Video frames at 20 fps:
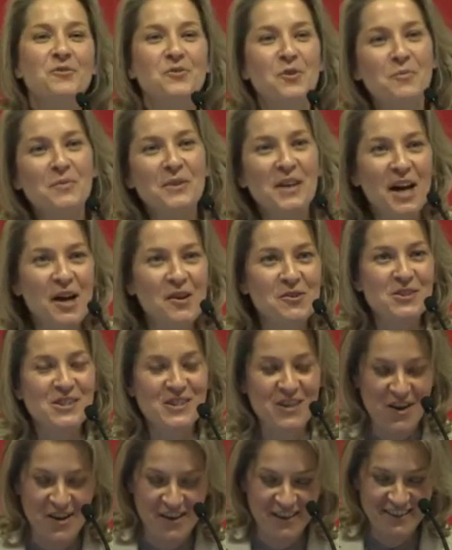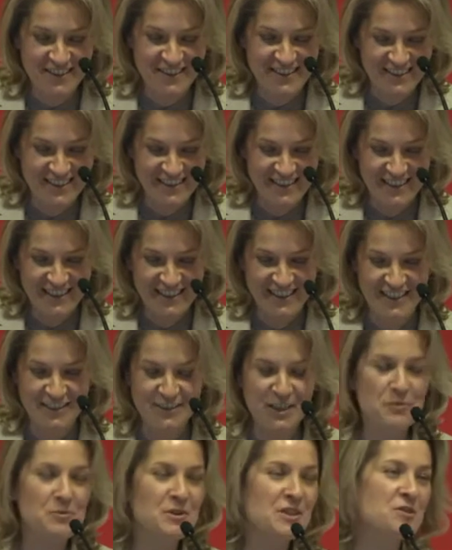From the outside, uh,
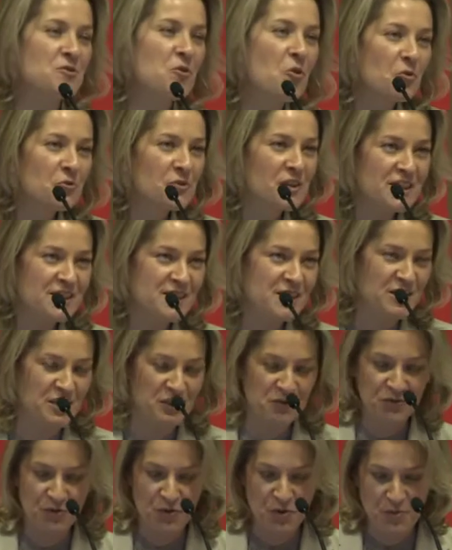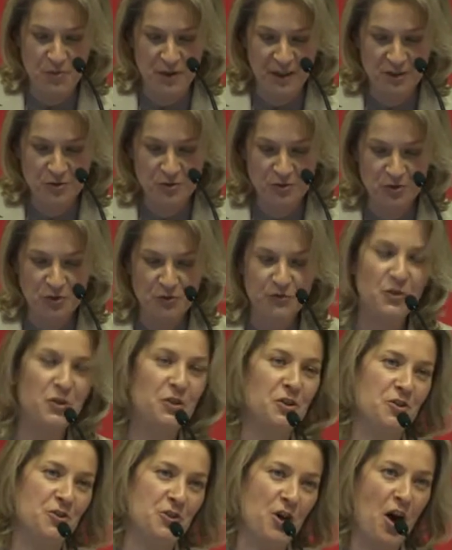there was no reason for me to look
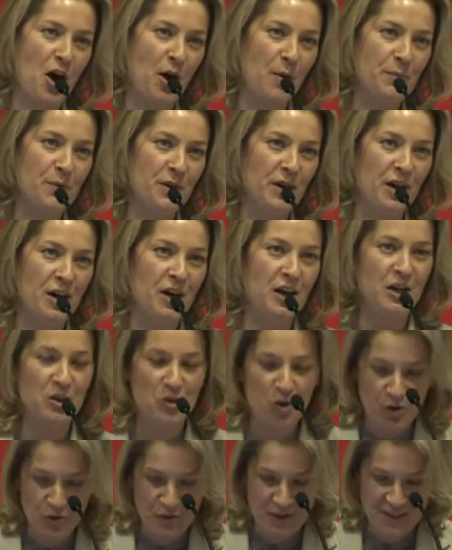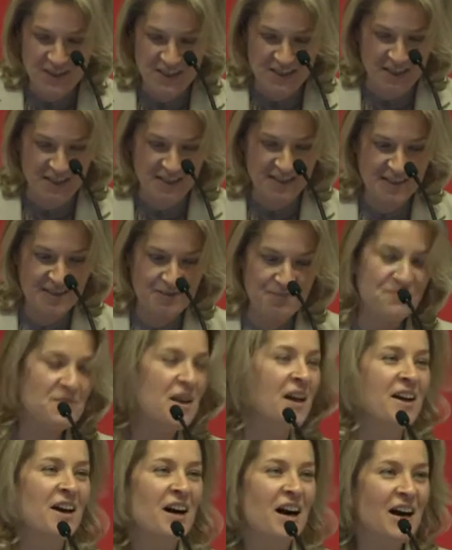for a job uh, overseas.
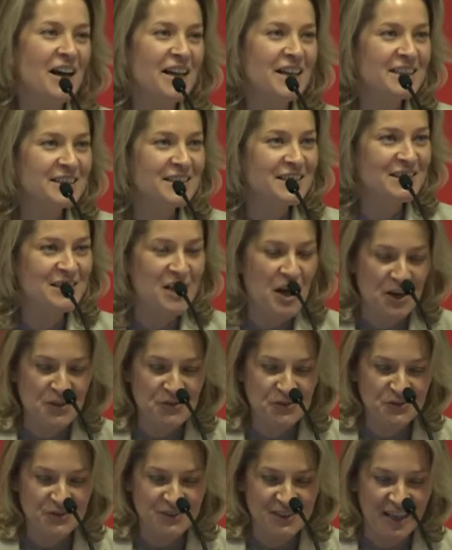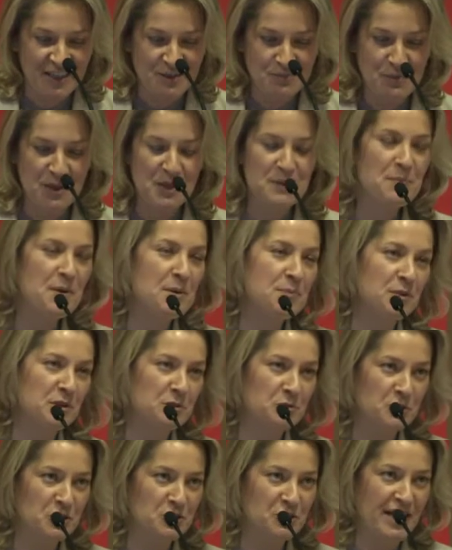I had a life that many
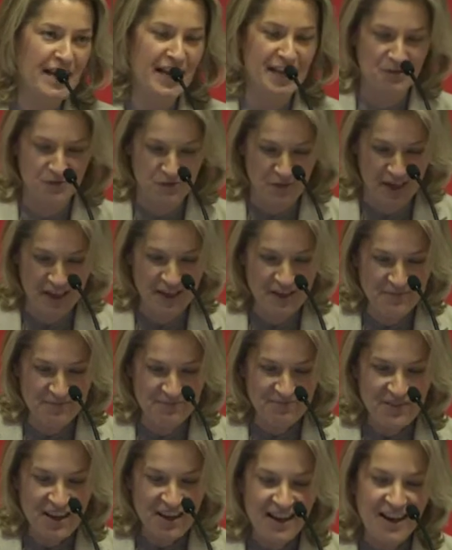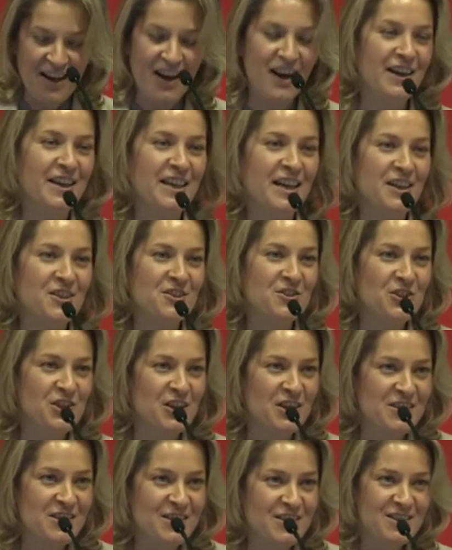people would envy. I had
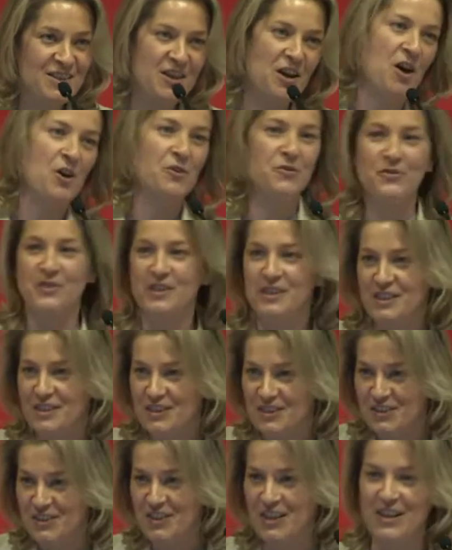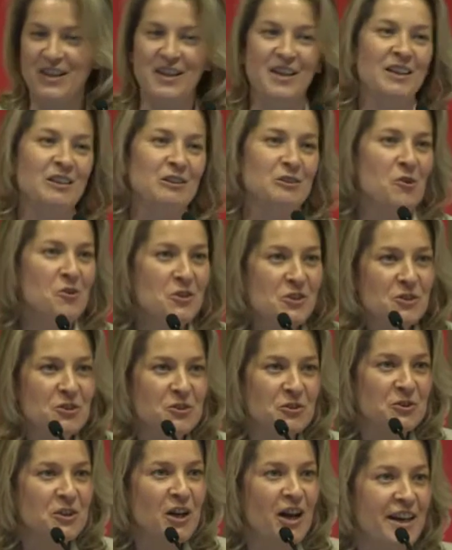just, after uh, law
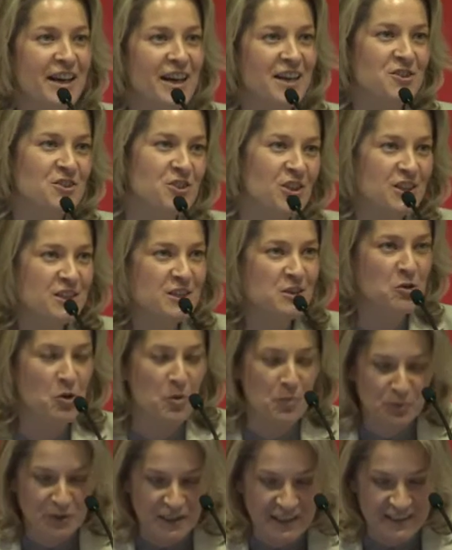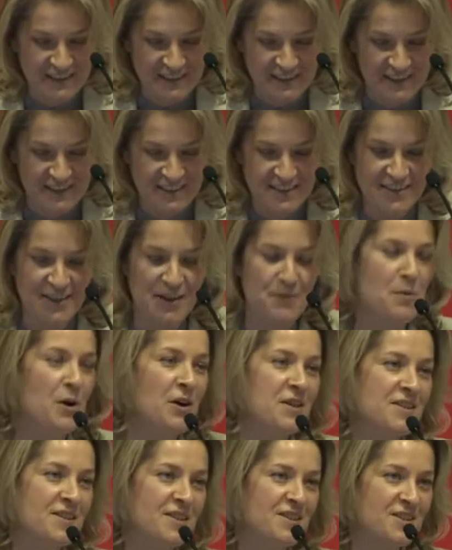school, I had just completed a
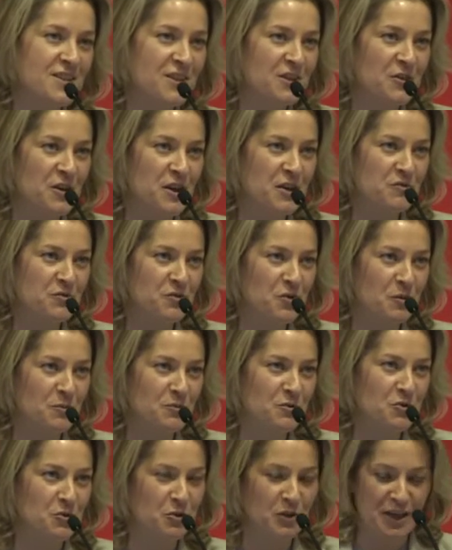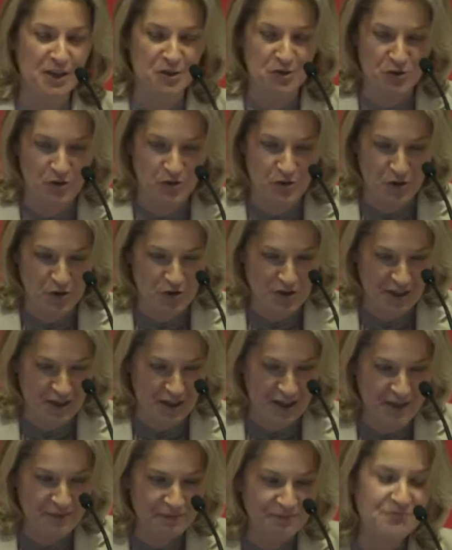master's degree from Tulane
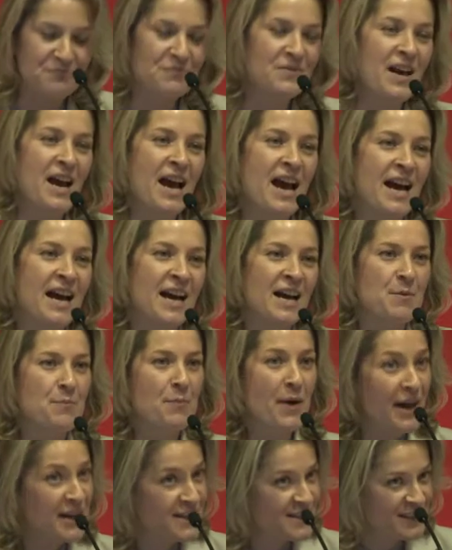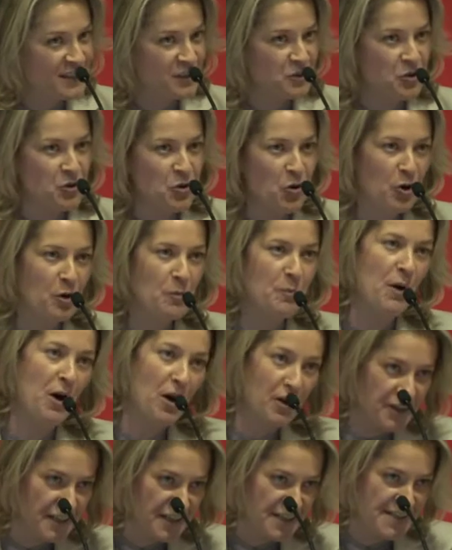University passed the New York
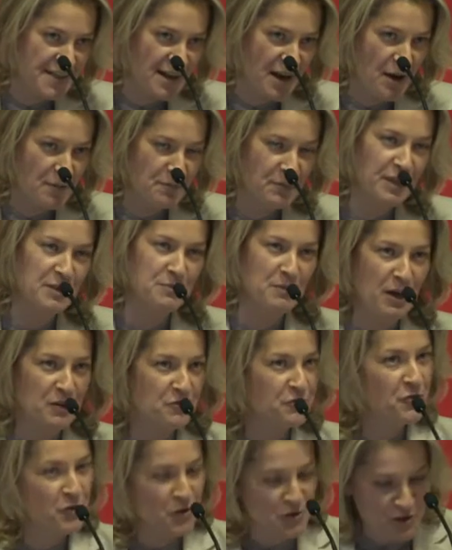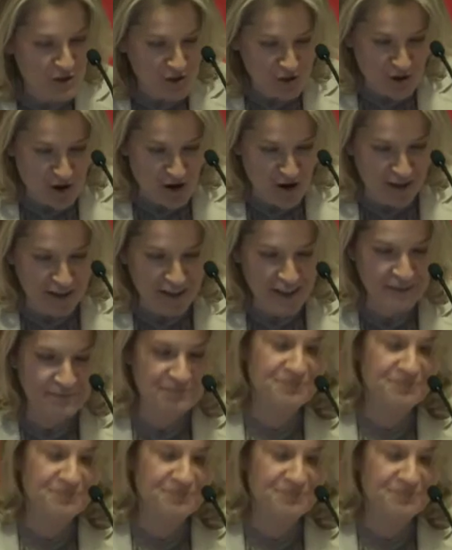bar exam in my first try,